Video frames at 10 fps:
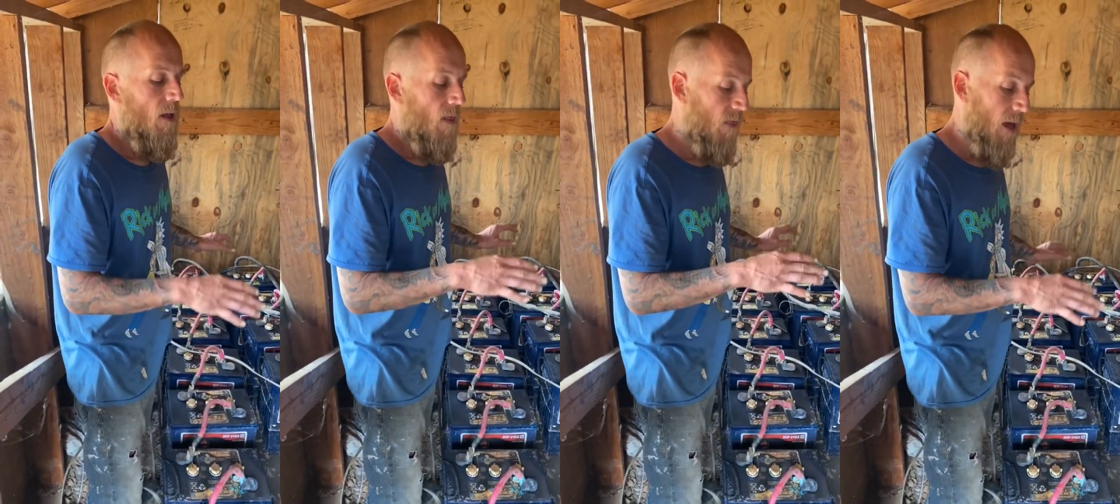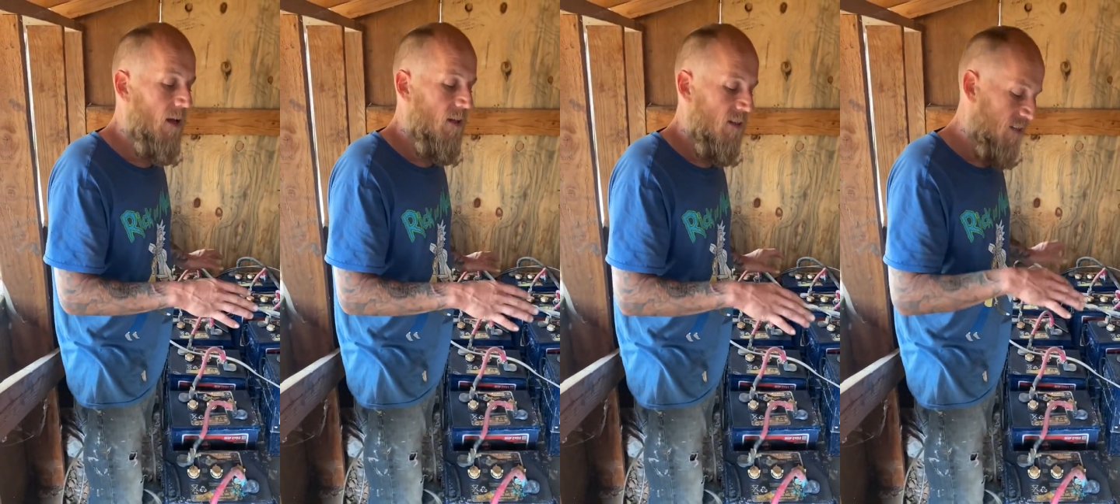
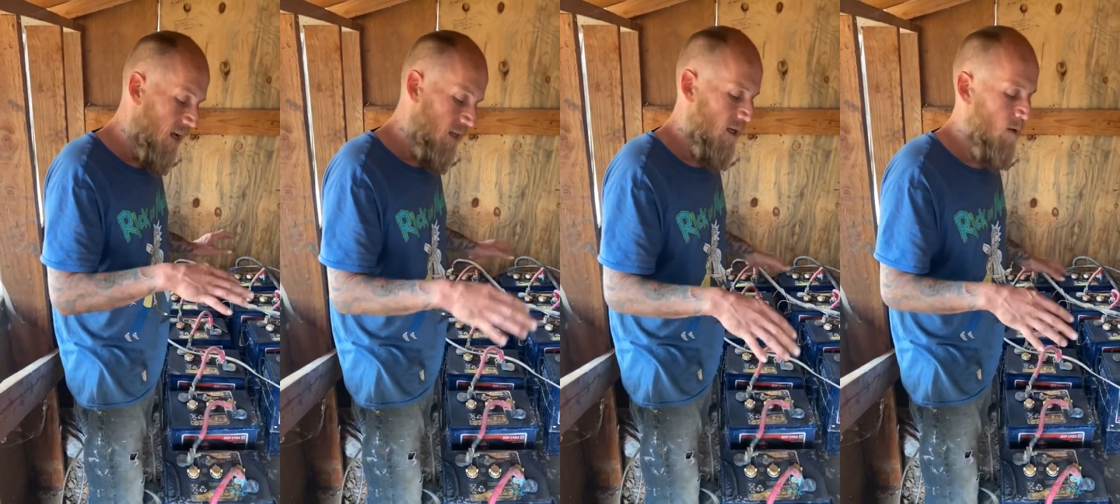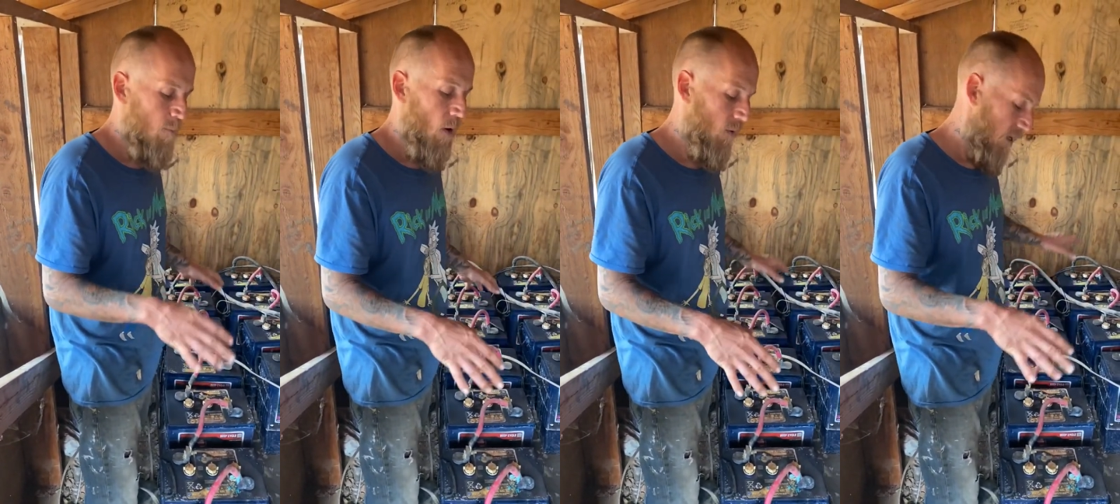Then the second
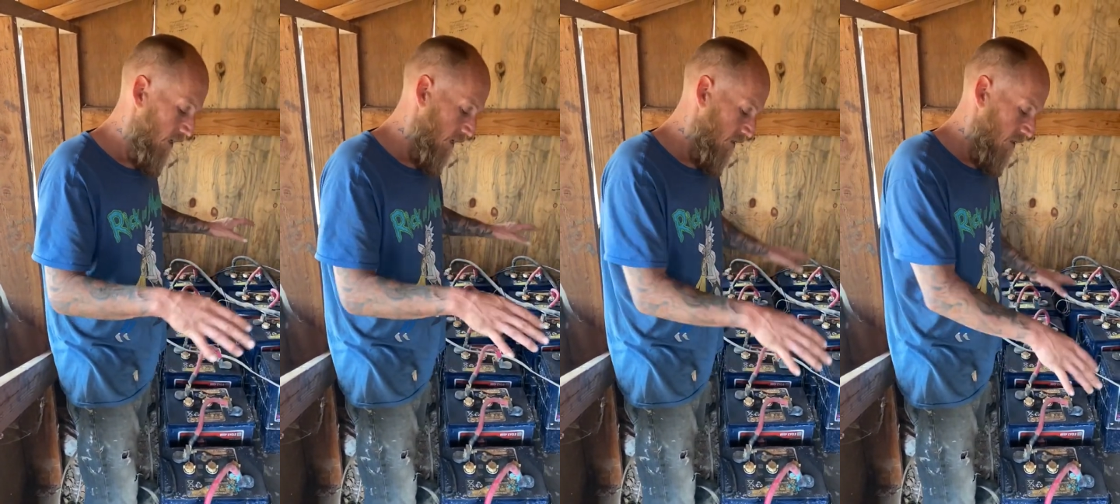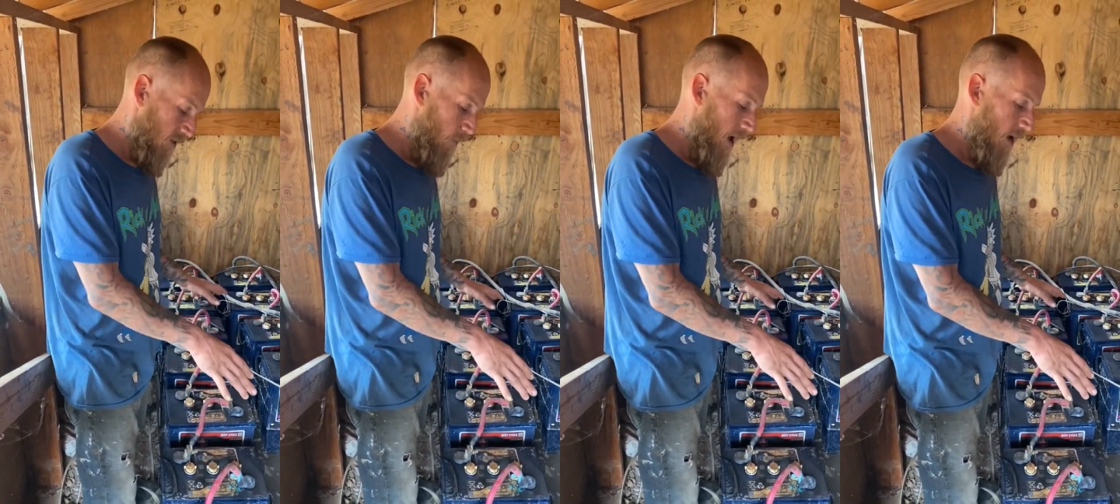component is
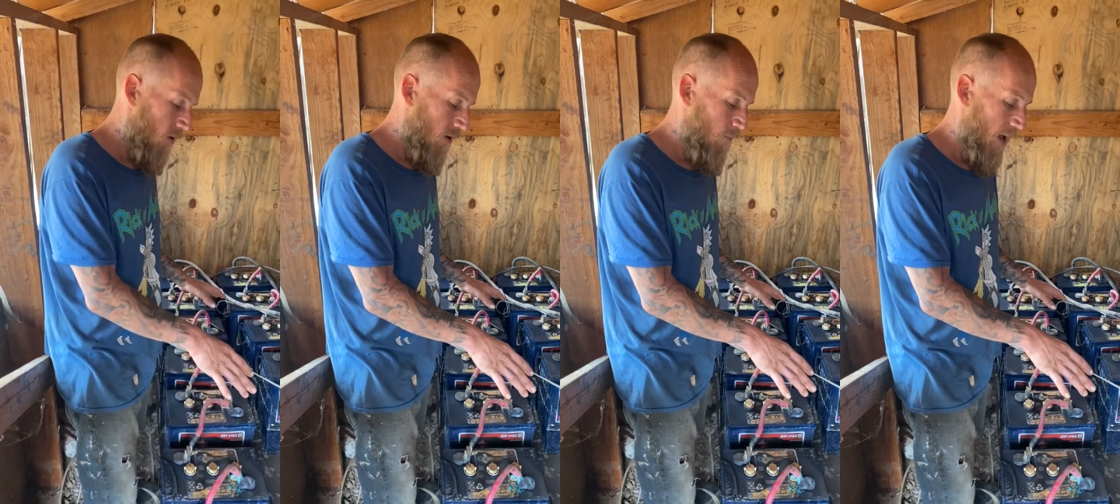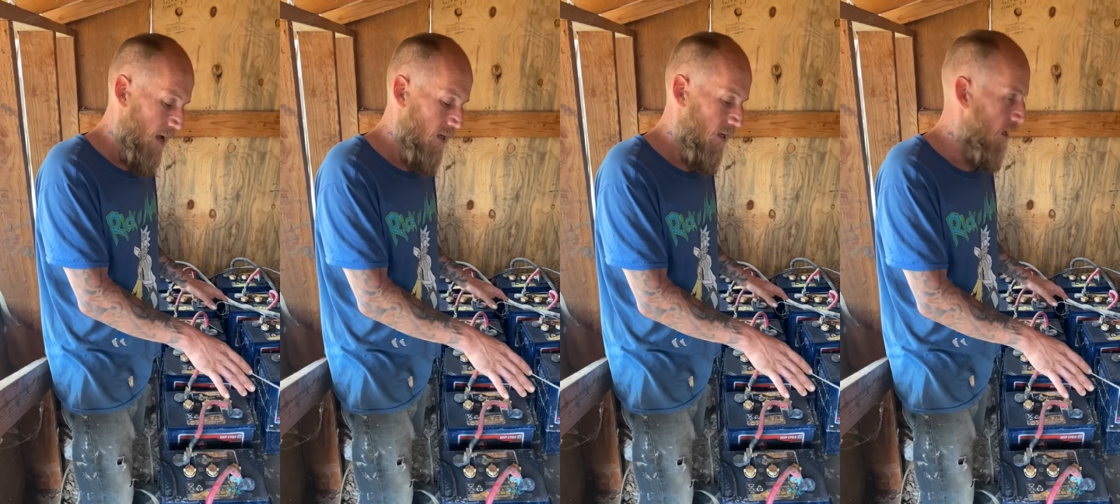this battery
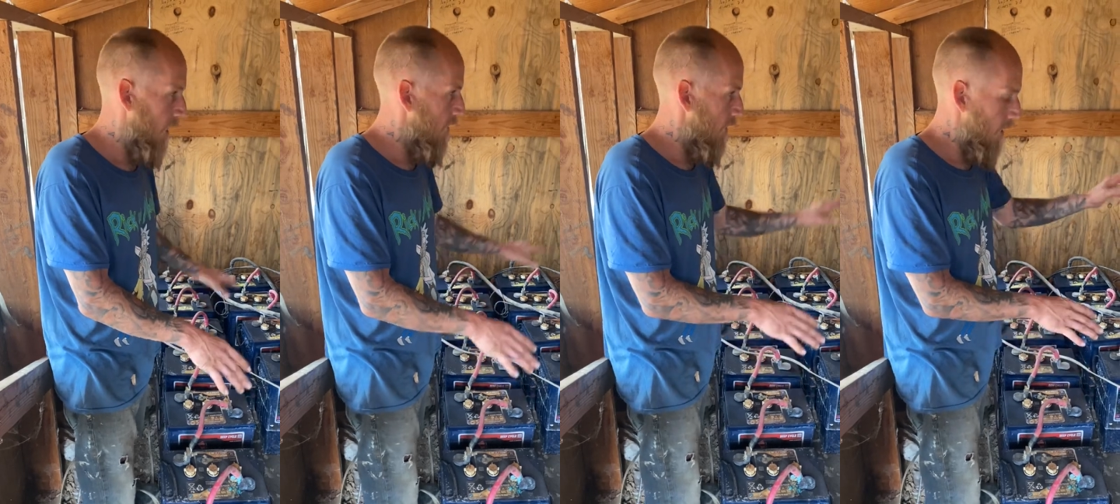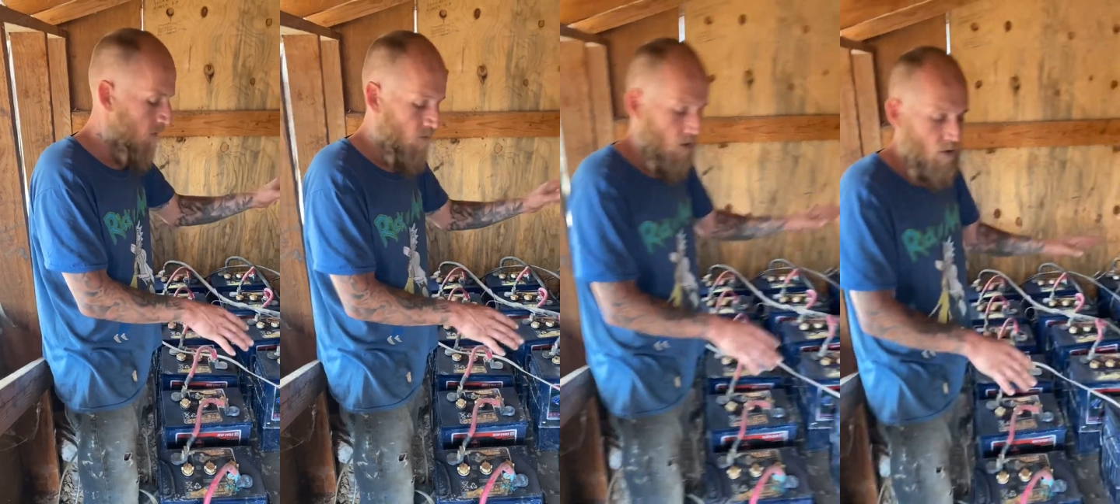bank and the
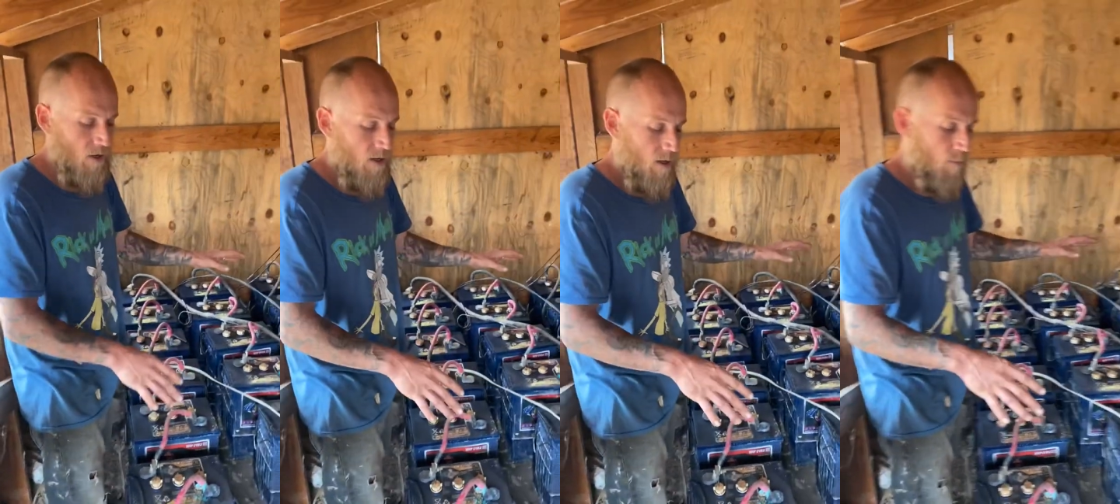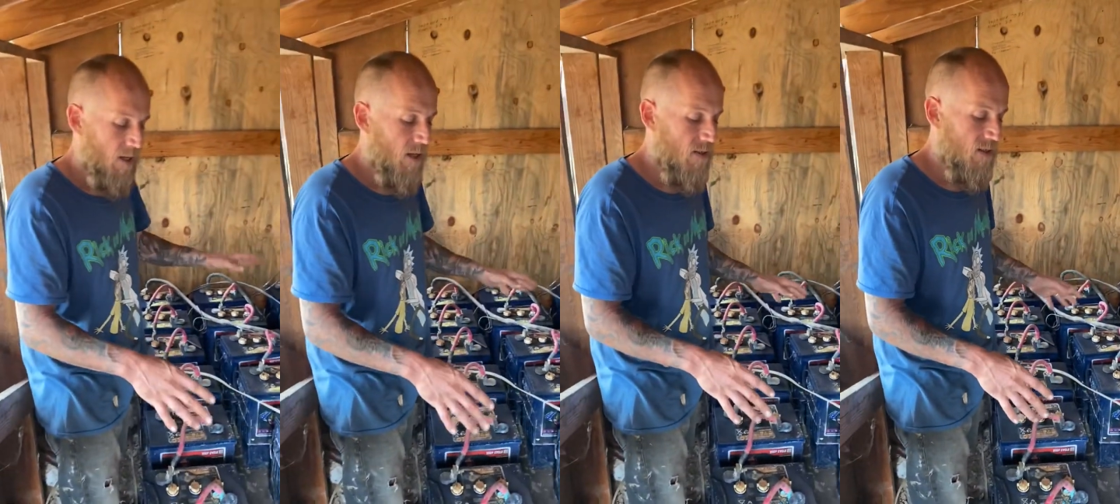inverter
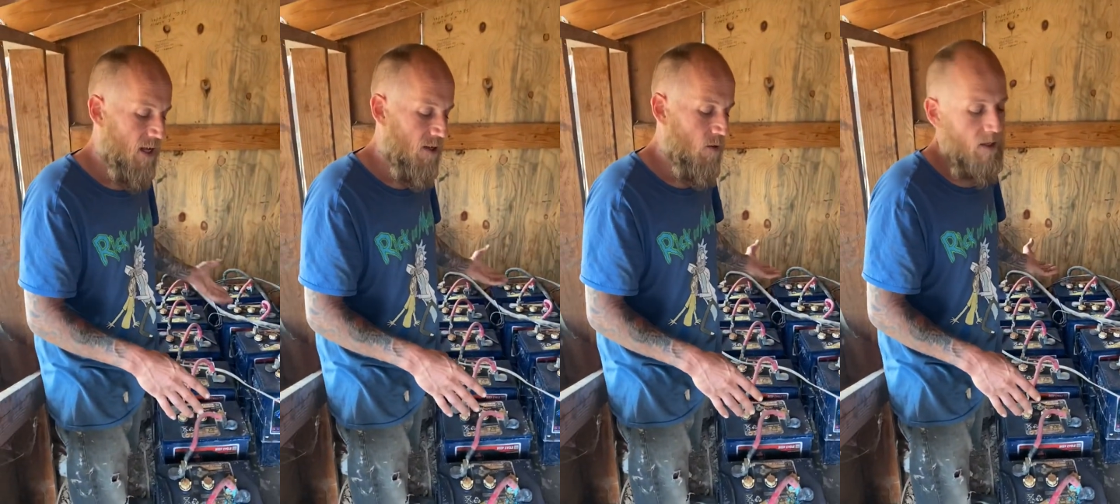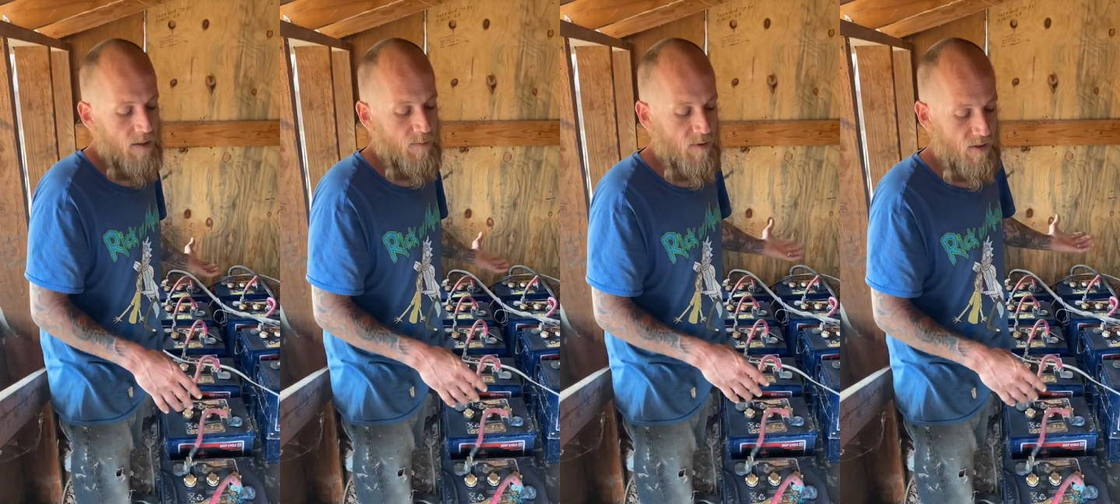because then you can